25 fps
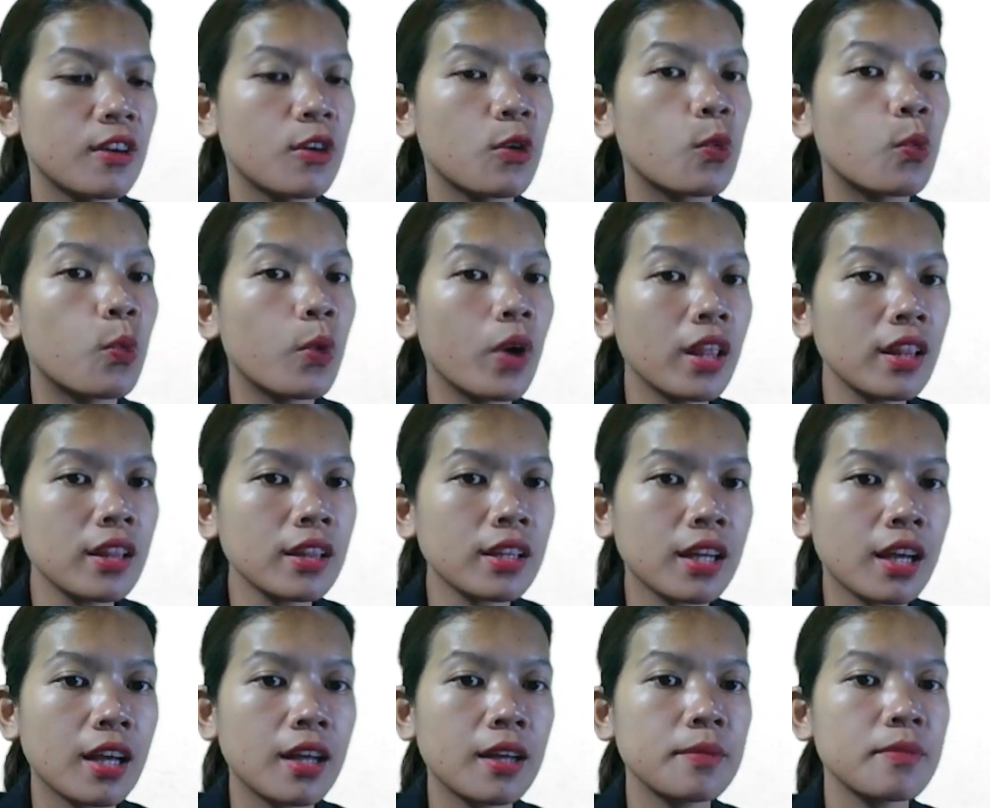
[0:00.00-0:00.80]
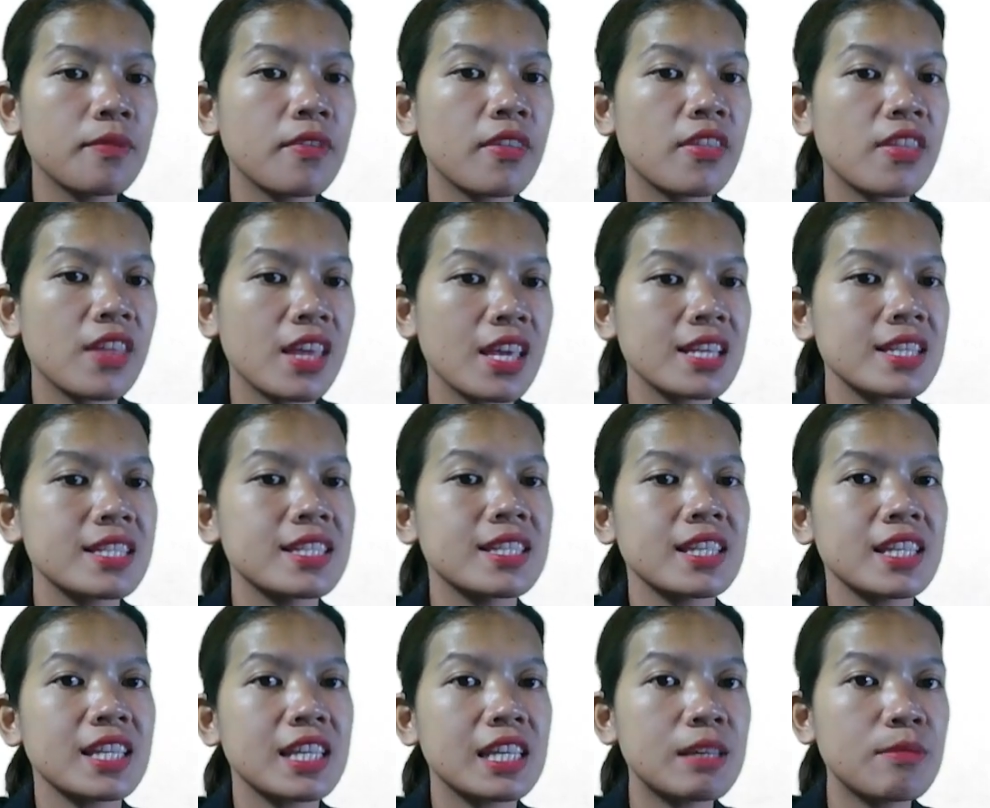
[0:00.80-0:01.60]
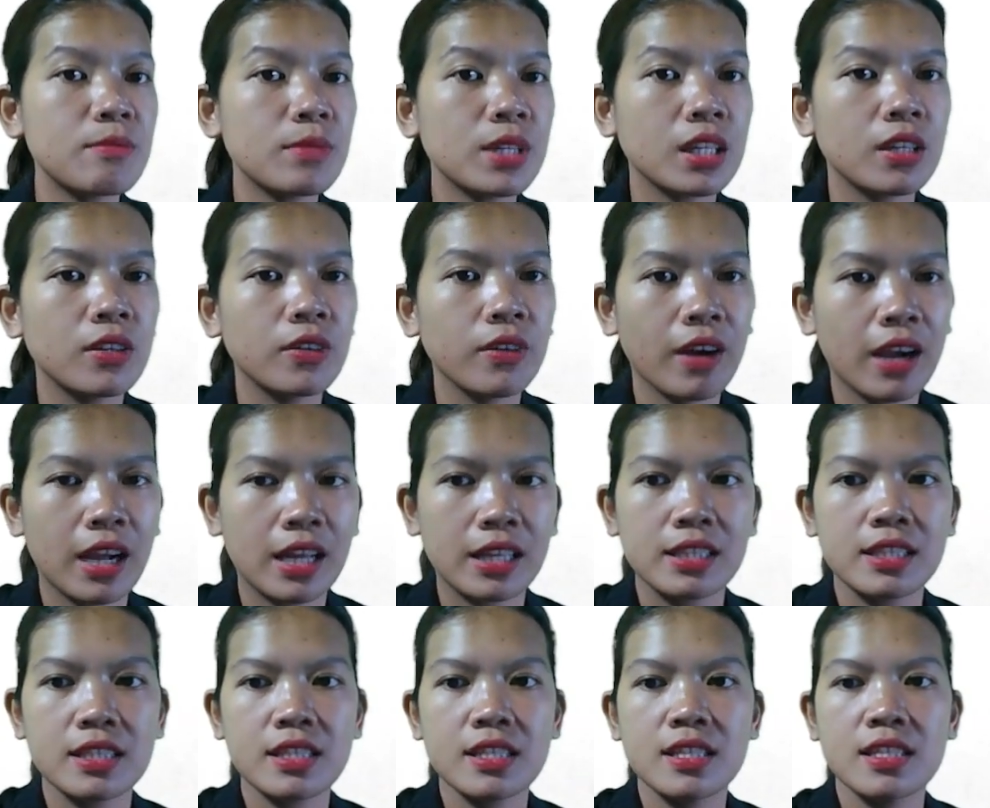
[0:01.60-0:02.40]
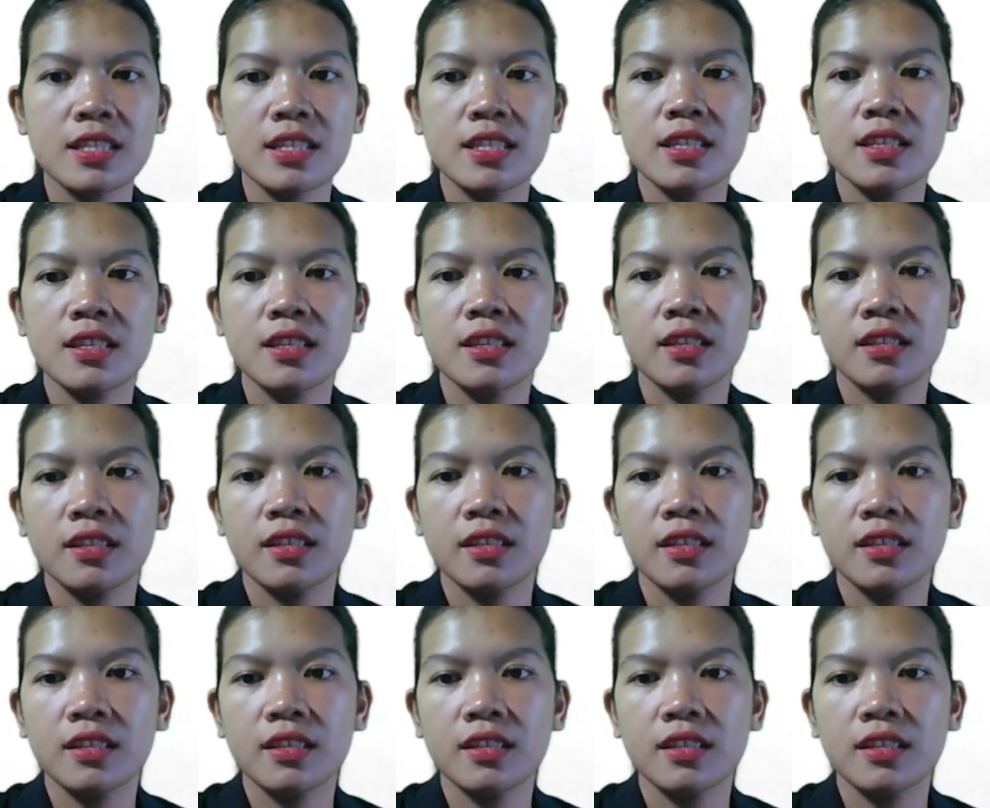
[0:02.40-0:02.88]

welcome these immigrants.